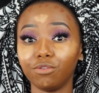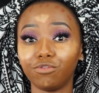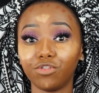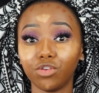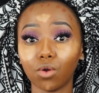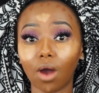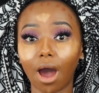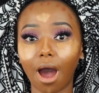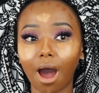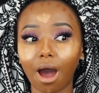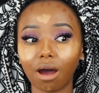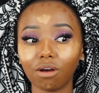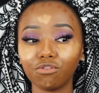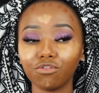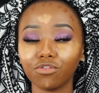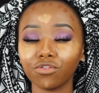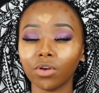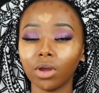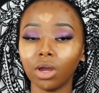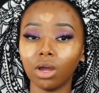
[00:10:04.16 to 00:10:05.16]
If you
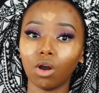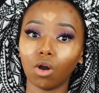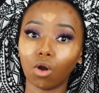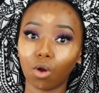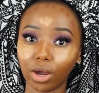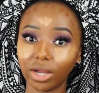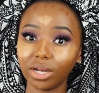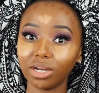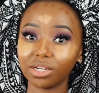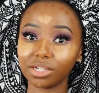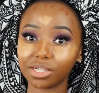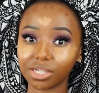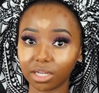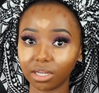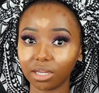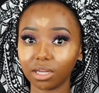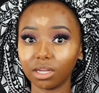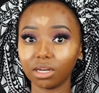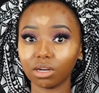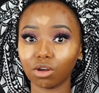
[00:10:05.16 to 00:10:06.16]
have oily
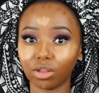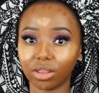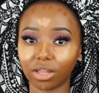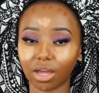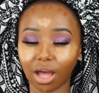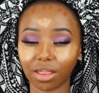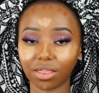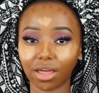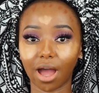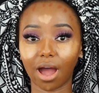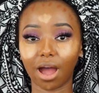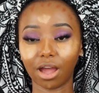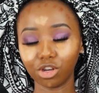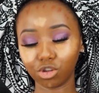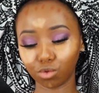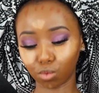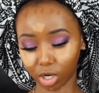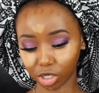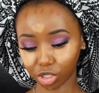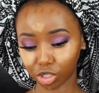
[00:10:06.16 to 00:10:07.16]
skin, on the other hand,
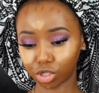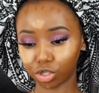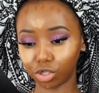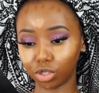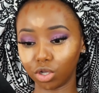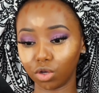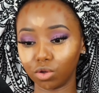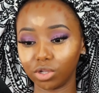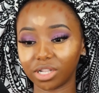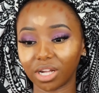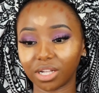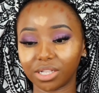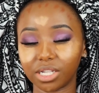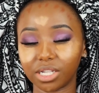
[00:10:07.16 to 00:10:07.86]
you want to use a